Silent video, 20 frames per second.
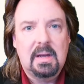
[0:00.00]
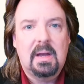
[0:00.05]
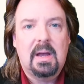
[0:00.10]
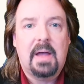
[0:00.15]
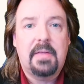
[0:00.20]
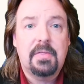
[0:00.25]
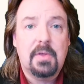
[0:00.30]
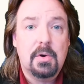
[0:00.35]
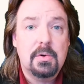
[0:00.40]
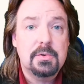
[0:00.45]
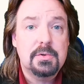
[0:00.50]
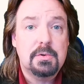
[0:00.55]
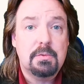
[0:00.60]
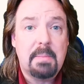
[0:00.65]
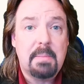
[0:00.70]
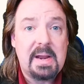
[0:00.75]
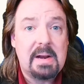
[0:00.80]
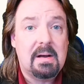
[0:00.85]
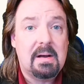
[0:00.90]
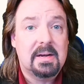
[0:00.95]
and those who
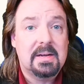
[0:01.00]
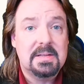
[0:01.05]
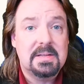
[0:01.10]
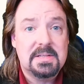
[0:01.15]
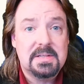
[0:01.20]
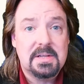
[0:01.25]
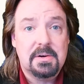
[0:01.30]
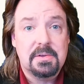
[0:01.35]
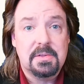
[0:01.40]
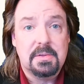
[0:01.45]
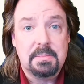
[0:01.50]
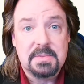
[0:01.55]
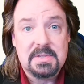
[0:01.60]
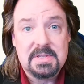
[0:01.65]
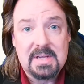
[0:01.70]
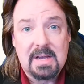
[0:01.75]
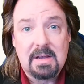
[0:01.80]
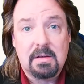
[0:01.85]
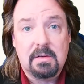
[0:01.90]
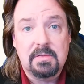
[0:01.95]
may not consider
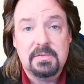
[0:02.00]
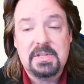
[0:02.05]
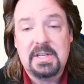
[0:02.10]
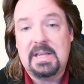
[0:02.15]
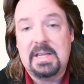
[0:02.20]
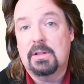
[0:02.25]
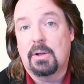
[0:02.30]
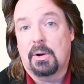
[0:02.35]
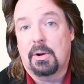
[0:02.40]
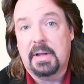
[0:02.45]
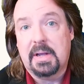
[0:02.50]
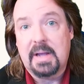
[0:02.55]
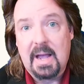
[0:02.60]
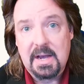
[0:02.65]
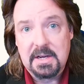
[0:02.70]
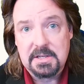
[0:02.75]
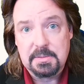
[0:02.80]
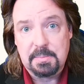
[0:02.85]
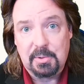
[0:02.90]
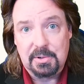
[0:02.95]
themselves e-learning
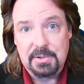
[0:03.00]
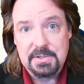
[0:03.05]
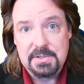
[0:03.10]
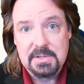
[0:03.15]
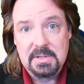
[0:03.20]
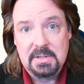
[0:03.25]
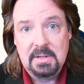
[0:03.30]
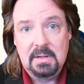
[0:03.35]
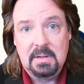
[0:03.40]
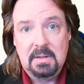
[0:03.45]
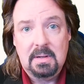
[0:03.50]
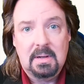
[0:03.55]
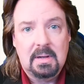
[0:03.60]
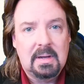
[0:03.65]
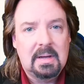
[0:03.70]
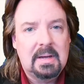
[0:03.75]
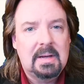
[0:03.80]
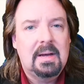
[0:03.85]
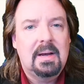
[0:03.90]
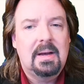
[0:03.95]
experts.
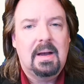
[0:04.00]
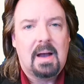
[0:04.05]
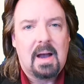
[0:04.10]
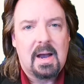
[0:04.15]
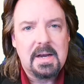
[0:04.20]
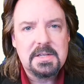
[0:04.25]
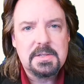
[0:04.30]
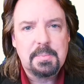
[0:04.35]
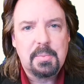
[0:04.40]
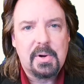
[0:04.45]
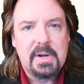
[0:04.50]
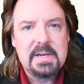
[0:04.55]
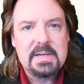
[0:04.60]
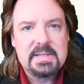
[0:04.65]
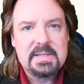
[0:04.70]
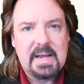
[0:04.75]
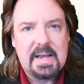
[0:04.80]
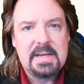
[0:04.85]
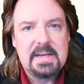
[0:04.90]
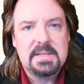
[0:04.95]
iSpring
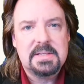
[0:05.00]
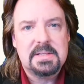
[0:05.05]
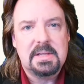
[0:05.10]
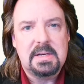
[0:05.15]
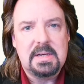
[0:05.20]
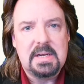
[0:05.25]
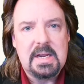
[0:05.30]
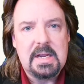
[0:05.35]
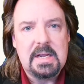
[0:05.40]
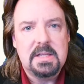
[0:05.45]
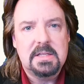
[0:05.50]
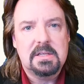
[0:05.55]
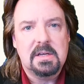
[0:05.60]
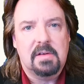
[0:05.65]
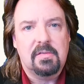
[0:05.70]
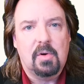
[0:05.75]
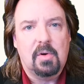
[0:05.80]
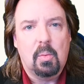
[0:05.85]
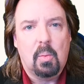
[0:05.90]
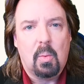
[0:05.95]
takes the needs
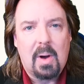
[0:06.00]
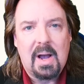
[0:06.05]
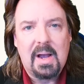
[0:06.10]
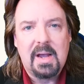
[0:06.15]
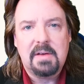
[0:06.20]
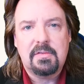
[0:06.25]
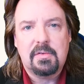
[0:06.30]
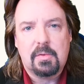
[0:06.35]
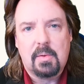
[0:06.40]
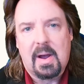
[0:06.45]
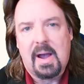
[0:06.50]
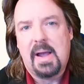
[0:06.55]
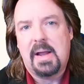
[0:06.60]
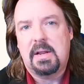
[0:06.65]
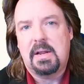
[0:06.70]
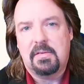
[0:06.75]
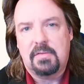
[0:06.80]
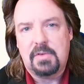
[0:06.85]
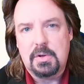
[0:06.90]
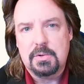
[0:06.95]
of a wide
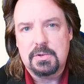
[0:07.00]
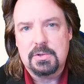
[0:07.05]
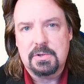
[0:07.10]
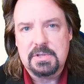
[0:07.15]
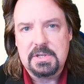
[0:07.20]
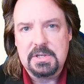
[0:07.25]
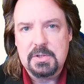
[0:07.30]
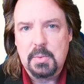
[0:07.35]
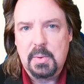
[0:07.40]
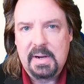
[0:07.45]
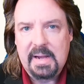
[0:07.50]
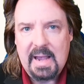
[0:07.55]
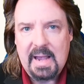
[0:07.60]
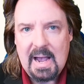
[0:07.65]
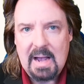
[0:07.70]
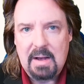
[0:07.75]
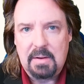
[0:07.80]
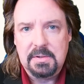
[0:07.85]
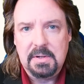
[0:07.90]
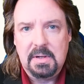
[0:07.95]
variety of users into
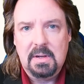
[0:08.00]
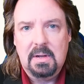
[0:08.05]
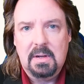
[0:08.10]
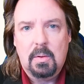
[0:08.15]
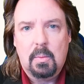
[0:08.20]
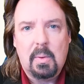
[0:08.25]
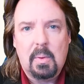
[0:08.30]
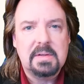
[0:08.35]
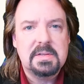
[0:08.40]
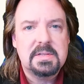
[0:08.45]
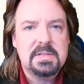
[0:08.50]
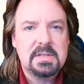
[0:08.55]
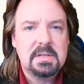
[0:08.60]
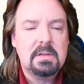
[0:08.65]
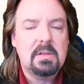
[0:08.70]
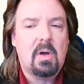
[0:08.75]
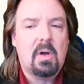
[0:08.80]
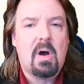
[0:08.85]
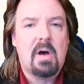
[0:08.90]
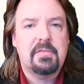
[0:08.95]
account while
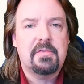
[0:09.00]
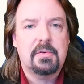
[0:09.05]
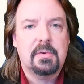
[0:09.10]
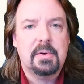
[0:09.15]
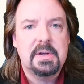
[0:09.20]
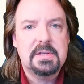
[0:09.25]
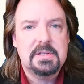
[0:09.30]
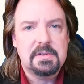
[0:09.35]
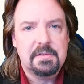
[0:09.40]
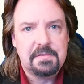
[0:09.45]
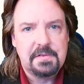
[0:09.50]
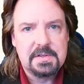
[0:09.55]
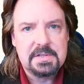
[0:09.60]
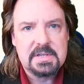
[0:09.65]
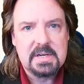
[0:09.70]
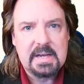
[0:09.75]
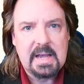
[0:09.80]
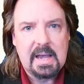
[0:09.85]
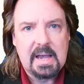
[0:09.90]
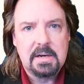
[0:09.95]
still offering
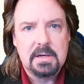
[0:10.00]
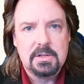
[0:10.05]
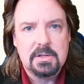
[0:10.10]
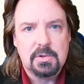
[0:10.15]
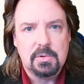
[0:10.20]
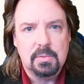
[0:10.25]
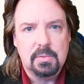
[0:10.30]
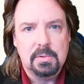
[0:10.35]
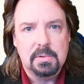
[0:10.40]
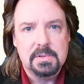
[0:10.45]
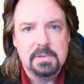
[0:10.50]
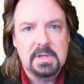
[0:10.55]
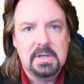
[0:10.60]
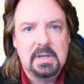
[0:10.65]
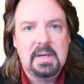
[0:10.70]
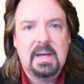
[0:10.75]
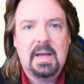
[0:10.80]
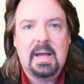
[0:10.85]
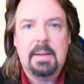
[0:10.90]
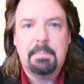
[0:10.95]
sophisticated tools
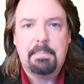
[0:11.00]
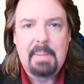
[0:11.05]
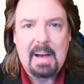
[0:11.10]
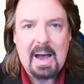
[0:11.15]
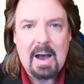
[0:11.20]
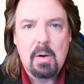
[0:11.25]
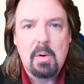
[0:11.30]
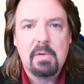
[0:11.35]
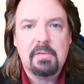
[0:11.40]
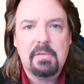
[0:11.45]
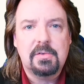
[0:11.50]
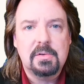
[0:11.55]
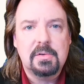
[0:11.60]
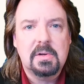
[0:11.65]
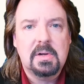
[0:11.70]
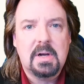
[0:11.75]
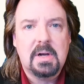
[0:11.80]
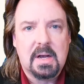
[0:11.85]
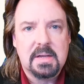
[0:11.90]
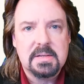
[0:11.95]
and powerful
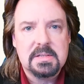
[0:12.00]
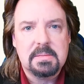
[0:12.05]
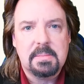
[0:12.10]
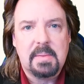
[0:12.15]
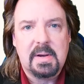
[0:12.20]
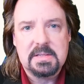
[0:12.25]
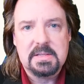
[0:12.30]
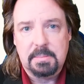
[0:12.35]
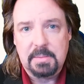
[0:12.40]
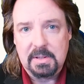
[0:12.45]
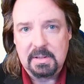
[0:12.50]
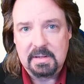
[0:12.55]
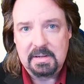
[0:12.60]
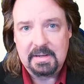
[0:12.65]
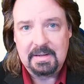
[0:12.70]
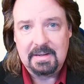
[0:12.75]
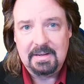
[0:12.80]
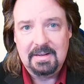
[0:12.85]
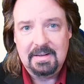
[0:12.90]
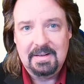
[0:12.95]
customizability.